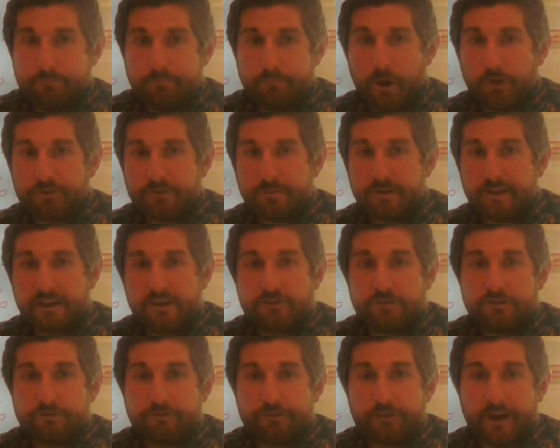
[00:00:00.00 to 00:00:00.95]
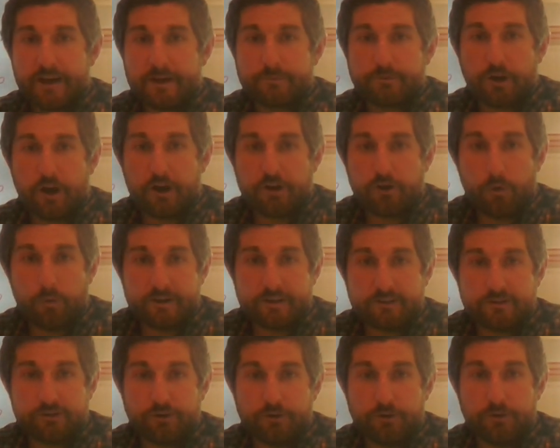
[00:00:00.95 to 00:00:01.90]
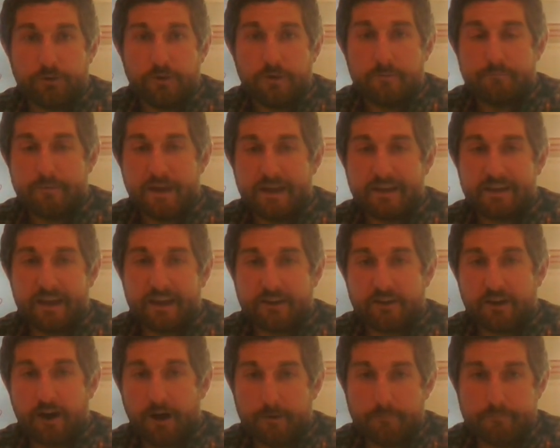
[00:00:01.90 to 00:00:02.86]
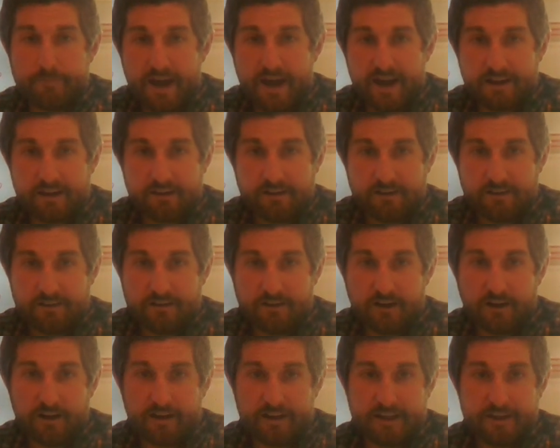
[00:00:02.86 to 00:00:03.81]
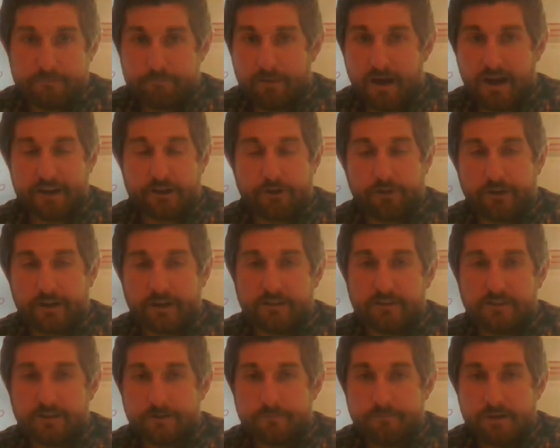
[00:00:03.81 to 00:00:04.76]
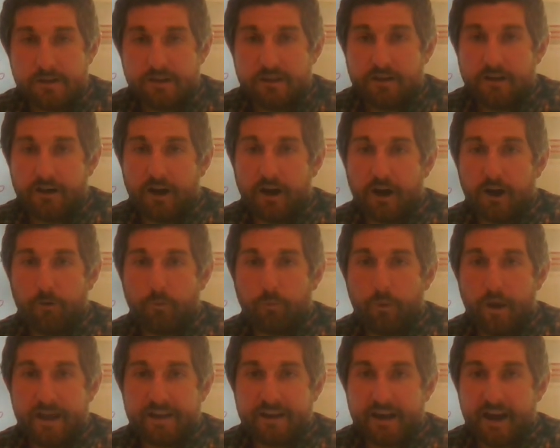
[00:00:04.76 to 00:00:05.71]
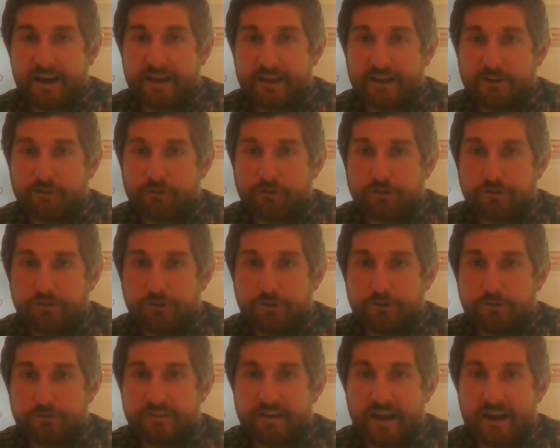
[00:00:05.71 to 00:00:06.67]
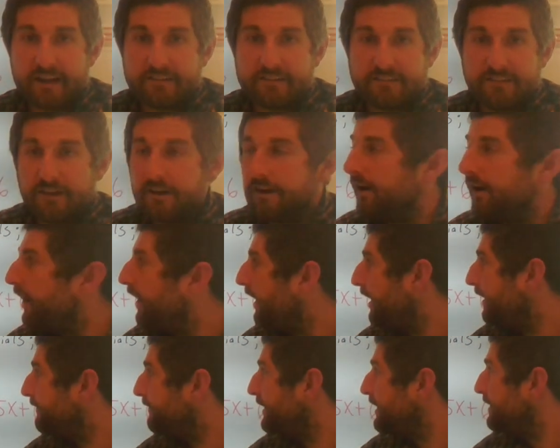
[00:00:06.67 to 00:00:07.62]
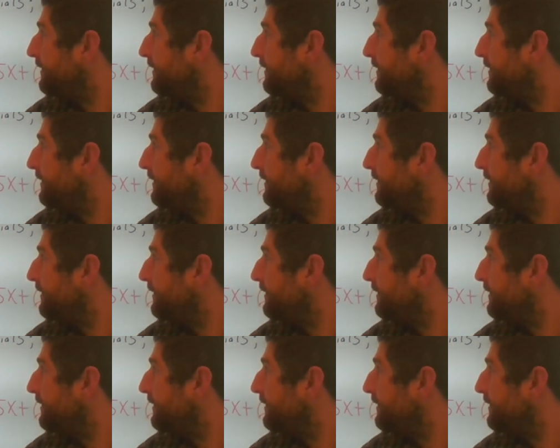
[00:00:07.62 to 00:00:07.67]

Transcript: multiplication frames are going to make a comeback in my curriculum when I introduce the idea of